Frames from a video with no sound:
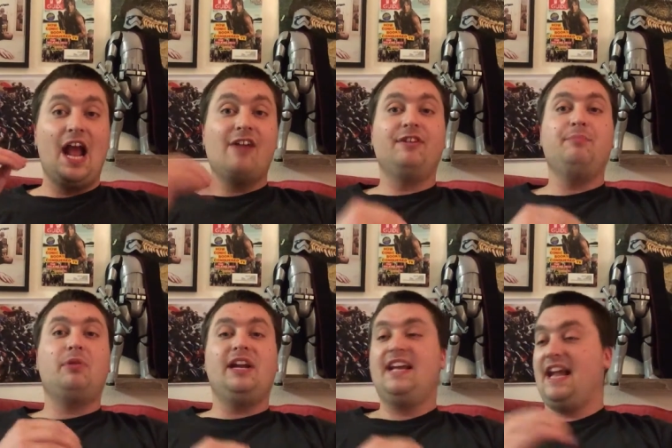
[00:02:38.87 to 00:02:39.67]

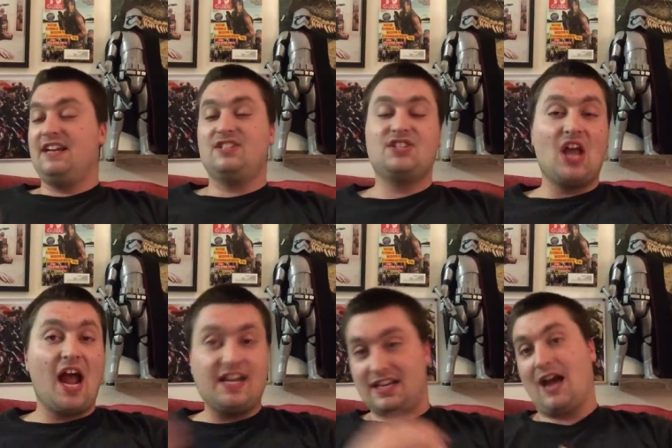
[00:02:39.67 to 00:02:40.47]
everybody
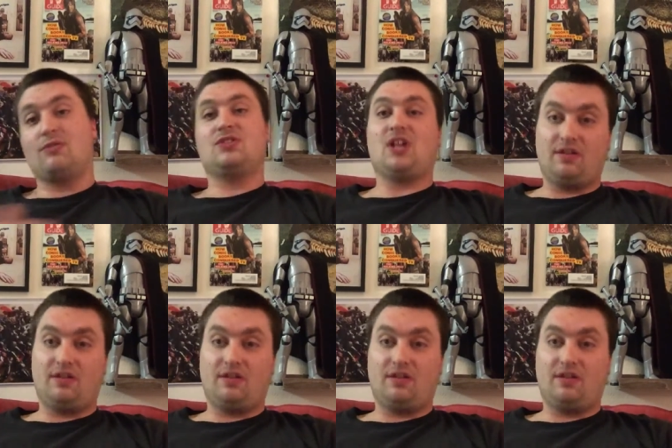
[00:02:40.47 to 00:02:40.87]
inside and outside